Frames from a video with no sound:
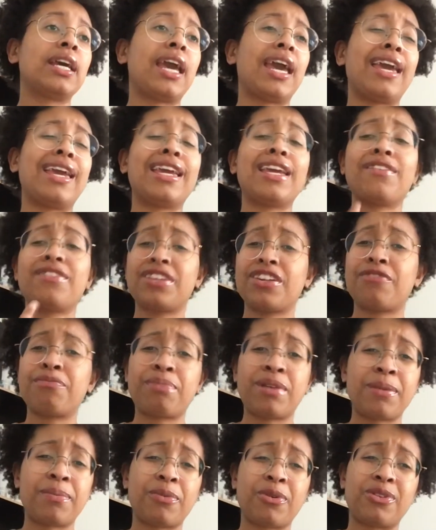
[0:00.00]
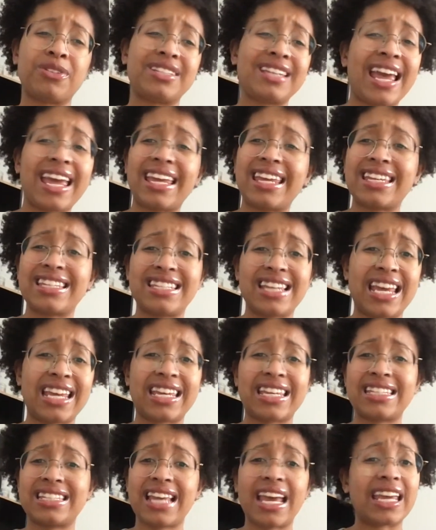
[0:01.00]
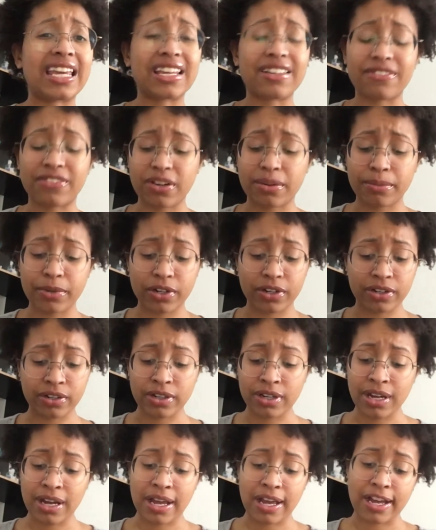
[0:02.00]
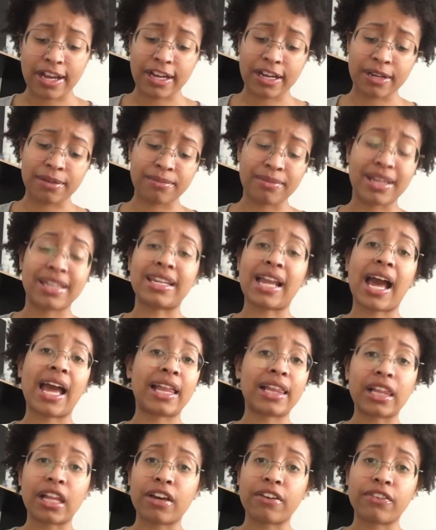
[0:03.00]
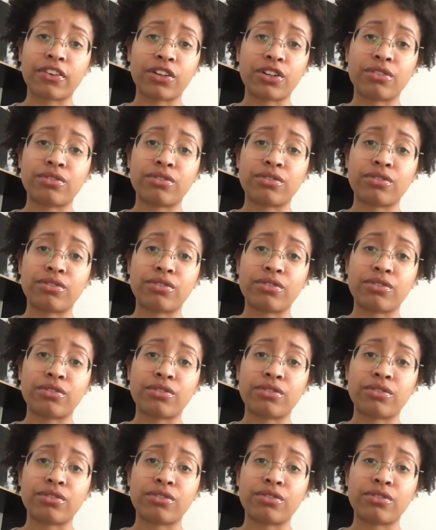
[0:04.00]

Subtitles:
even if people are taking from her. And I love her